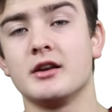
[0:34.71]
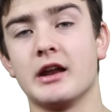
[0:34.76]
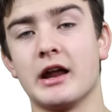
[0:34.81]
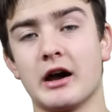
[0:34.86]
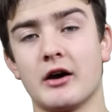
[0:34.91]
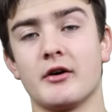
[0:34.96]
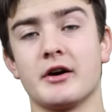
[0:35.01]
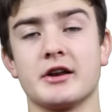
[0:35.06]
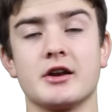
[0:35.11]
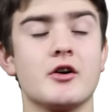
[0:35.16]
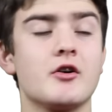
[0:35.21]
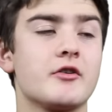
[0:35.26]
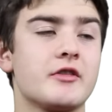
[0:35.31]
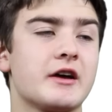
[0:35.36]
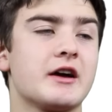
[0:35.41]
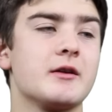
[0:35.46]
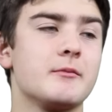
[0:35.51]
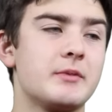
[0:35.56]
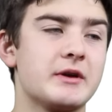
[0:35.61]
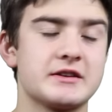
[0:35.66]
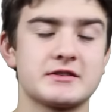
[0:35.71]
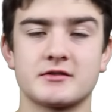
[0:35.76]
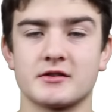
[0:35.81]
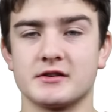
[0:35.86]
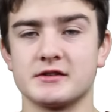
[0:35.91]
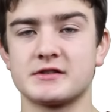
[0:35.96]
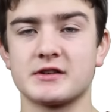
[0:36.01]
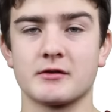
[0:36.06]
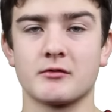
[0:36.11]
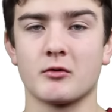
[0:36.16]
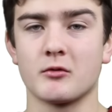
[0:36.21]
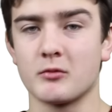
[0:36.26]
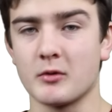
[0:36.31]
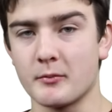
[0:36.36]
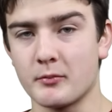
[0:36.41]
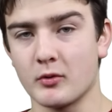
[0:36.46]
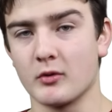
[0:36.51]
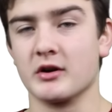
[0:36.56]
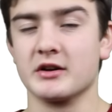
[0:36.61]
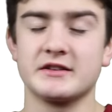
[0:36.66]
Now, I know that based on several
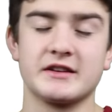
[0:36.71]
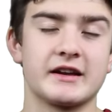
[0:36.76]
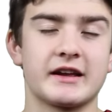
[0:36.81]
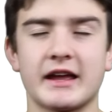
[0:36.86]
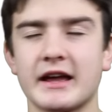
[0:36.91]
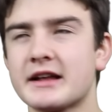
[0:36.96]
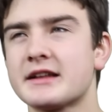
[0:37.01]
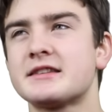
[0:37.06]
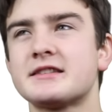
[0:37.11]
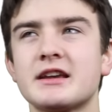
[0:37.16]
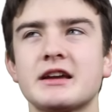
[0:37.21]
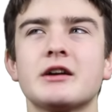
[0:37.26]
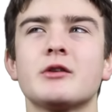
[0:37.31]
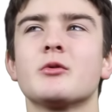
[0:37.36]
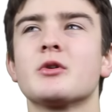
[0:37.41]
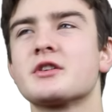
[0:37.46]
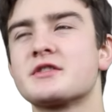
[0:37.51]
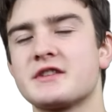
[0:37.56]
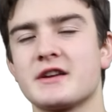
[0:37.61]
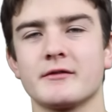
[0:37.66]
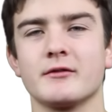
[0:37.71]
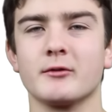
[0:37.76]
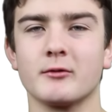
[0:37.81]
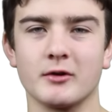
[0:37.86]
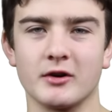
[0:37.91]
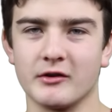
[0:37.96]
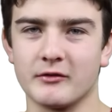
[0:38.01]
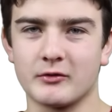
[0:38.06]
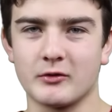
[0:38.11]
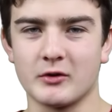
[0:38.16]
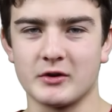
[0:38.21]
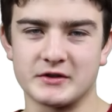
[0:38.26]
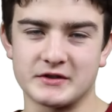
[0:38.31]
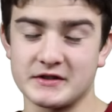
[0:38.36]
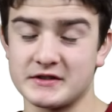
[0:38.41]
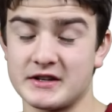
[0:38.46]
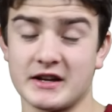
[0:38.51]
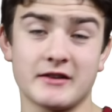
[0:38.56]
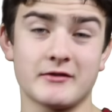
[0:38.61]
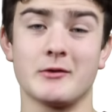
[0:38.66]
reports. I can't say it works everywhere, of course,
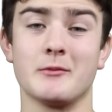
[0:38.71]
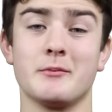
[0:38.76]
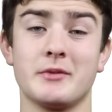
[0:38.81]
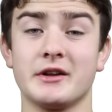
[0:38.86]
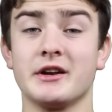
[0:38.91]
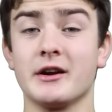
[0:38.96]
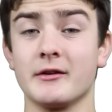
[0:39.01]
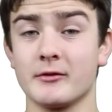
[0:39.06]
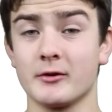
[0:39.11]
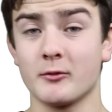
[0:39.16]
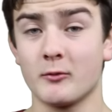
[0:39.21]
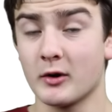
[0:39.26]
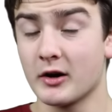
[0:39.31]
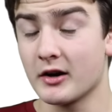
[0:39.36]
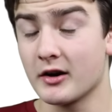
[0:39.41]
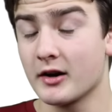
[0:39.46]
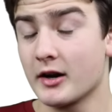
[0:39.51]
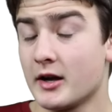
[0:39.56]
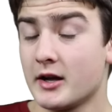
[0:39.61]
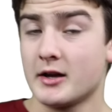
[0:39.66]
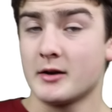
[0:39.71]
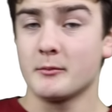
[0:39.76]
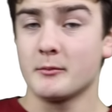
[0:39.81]
because I haven't been everywhere,